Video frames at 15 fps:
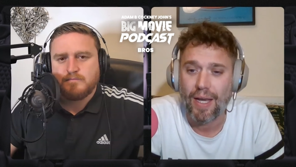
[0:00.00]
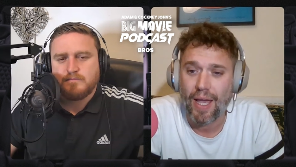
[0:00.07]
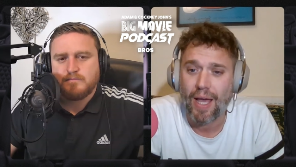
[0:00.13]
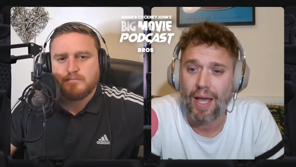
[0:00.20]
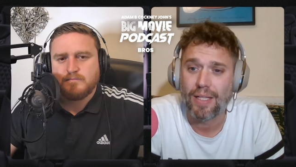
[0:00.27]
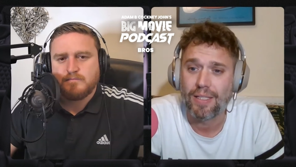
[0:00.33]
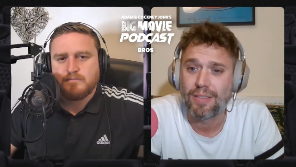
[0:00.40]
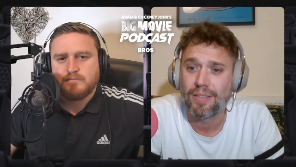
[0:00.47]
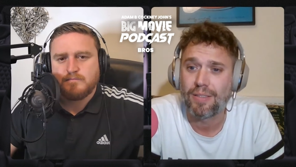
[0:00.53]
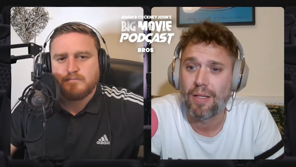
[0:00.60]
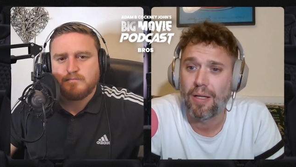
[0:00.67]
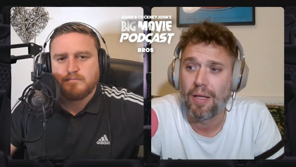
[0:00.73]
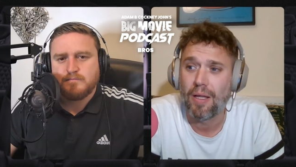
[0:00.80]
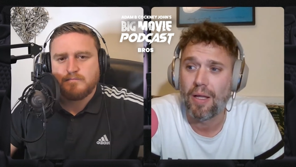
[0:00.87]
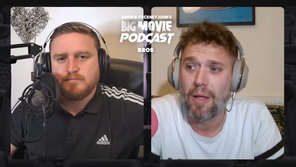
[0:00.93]
Speaker 1: and it
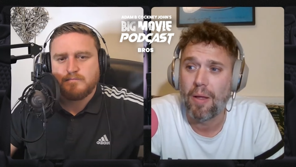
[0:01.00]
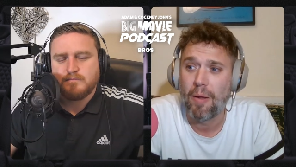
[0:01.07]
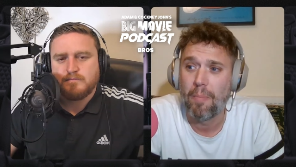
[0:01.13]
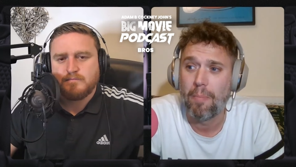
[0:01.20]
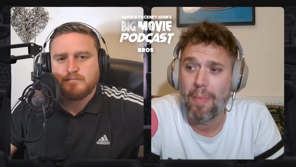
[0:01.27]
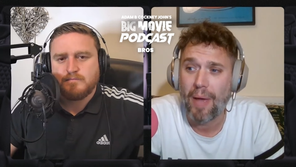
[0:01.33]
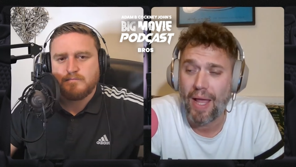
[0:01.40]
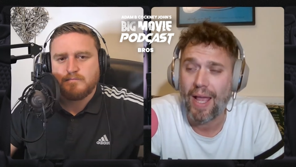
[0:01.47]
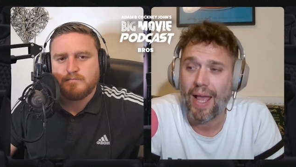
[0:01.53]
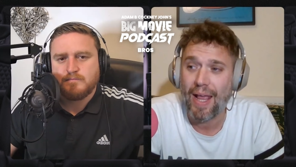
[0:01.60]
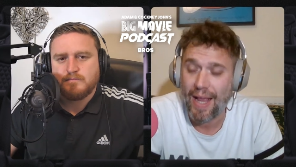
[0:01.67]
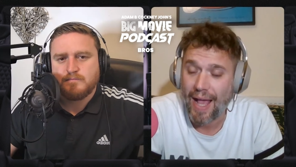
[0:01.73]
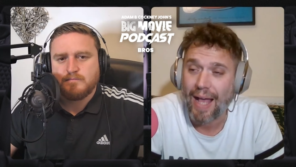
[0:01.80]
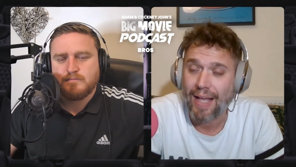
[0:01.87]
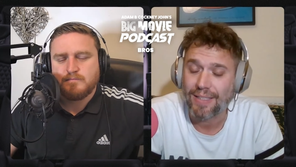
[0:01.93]
has made
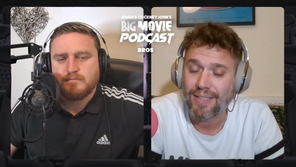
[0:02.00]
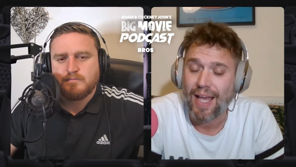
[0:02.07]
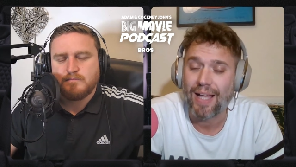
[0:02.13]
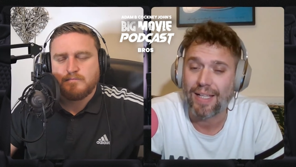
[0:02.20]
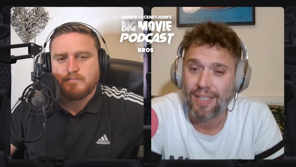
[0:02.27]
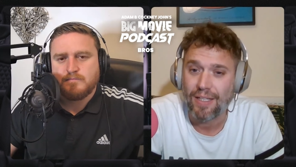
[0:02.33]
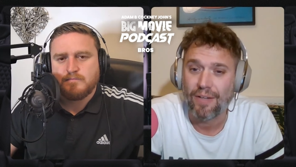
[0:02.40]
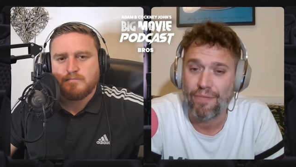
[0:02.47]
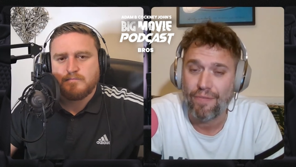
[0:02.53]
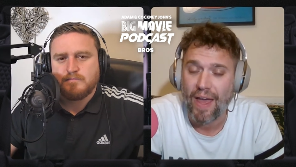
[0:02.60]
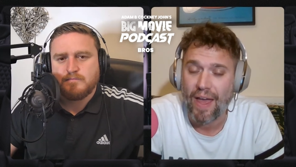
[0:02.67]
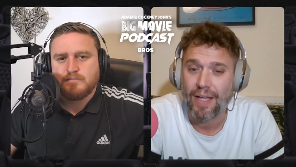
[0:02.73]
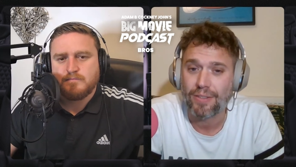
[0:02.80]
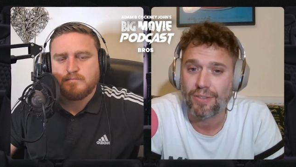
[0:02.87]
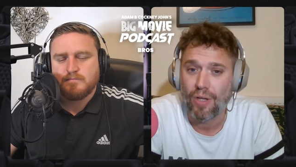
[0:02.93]
it has had an
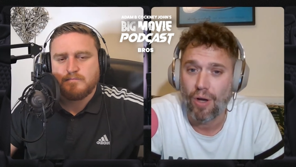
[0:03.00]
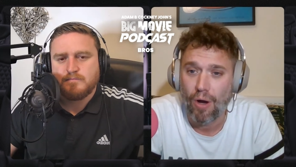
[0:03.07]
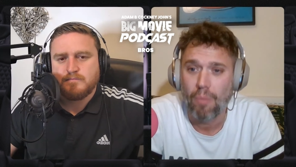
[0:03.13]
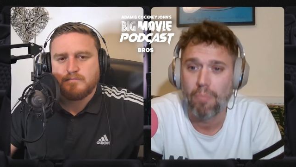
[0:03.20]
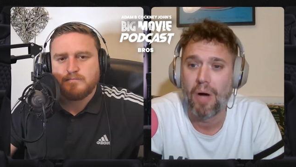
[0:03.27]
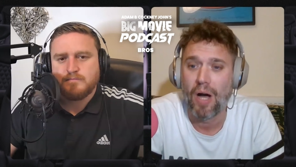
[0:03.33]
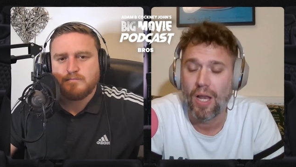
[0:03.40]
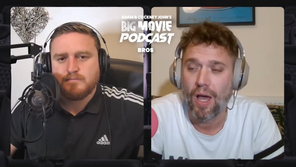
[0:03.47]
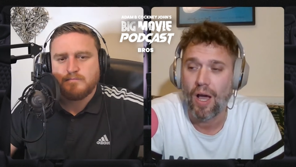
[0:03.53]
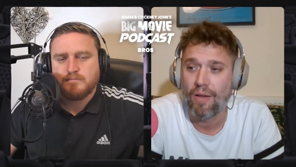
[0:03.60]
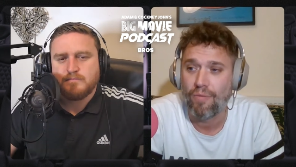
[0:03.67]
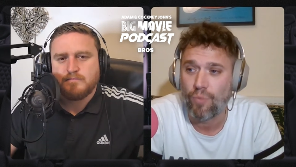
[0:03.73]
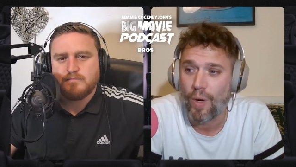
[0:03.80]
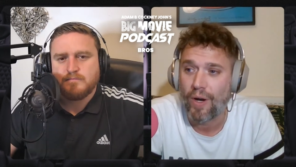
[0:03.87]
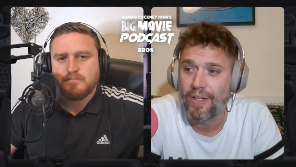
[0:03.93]
effect on my
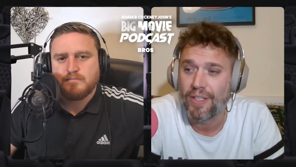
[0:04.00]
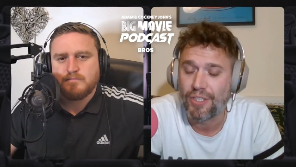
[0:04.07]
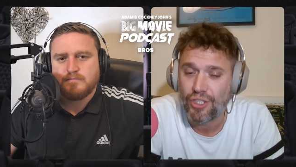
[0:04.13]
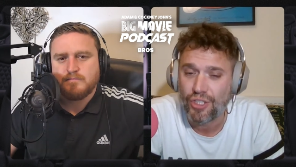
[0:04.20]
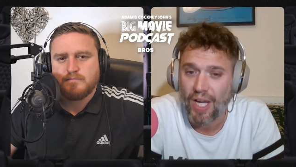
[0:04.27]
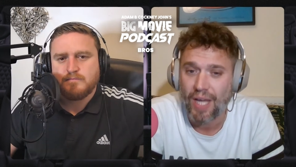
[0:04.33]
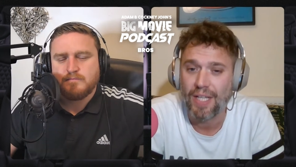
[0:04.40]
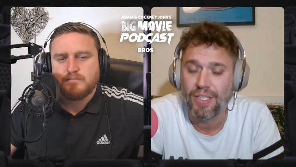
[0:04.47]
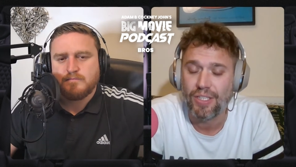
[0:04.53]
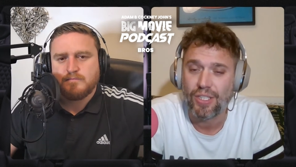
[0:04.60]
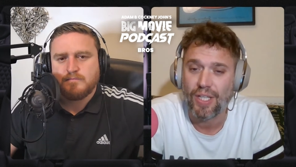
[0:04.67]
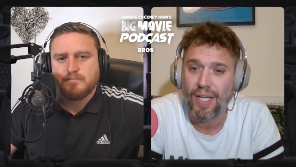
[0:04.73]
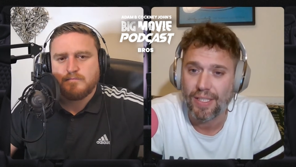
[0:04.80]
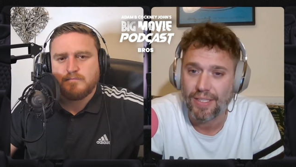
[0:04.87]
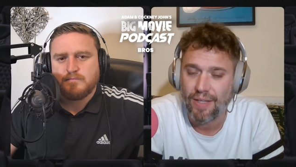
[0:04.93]
life where it's
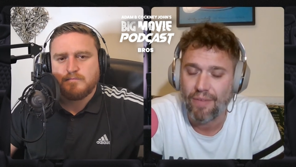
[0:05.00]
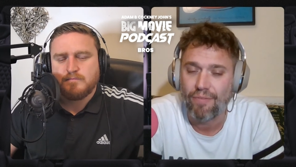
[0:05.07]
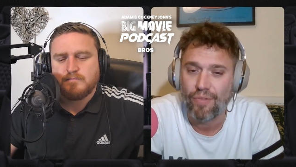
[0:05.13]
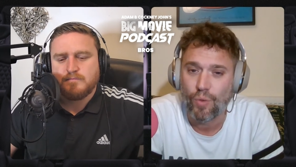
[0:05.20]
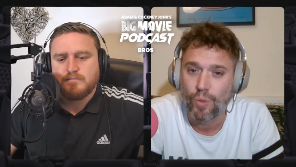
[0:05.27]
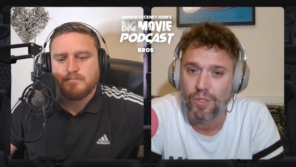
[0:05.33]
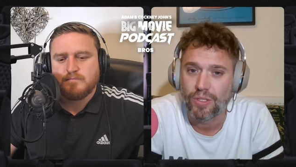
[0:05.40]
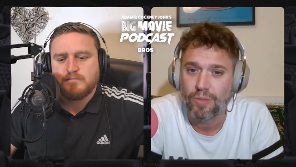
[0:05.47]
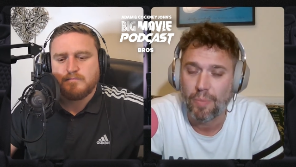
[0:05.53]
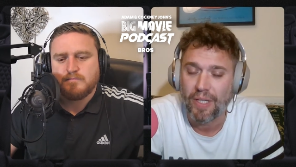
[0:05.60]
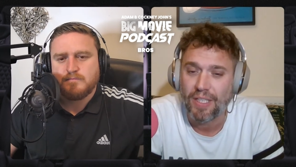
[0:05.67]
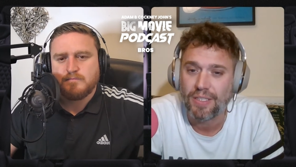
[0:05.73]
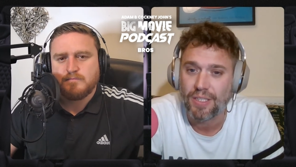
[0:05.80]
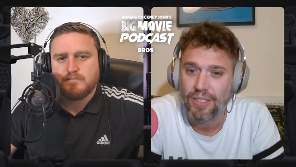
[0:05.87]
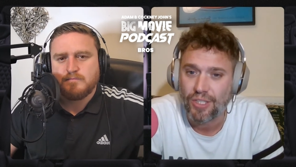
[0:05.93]
changed, it's
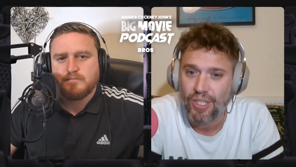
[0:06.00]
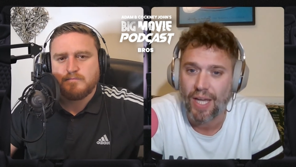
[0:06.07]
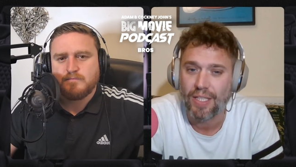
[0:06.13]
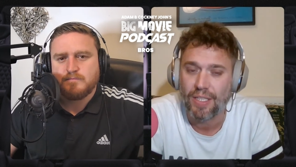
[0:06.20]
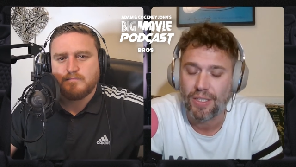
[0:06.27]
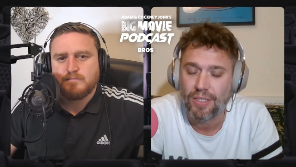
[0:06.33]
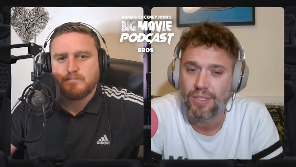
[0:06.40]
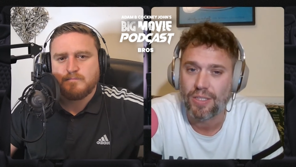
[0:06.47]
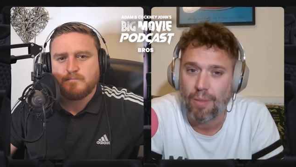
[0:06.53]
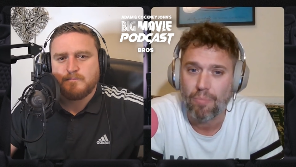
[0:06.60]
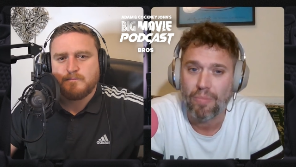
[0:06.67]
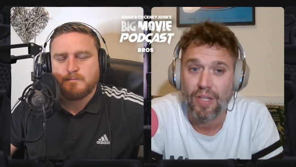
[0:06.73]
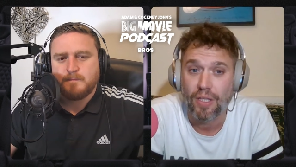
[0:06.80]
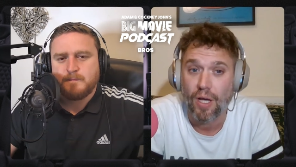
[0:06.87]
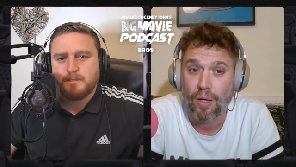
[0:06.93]
influenced me to change
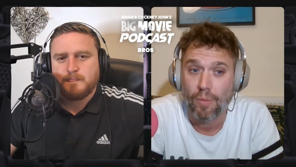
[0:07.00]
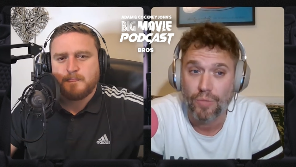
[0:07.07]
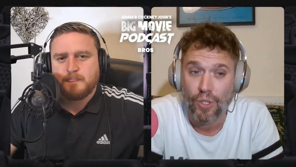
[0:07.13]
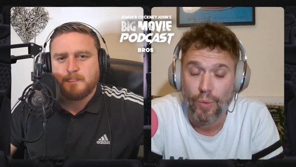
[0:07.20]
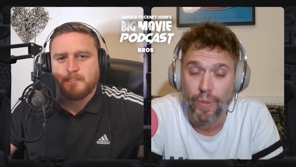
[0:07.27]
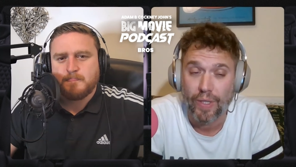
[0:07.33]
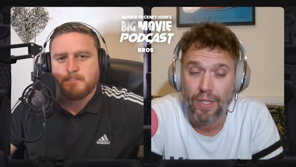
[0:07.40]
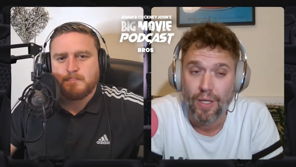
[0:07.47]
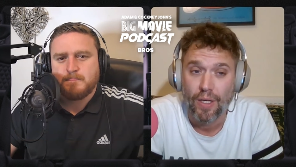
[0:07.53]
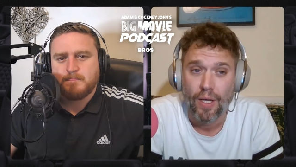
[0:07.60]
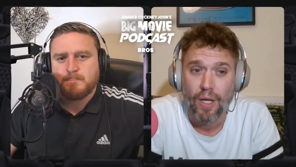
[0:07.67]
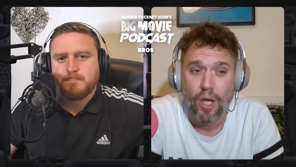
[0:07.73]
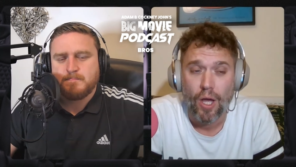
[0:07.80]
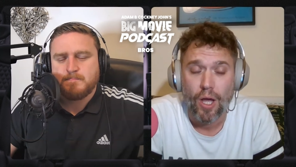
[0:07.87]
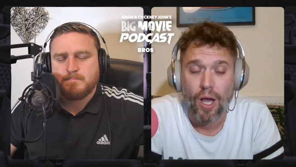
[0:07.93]
something that I'm doing.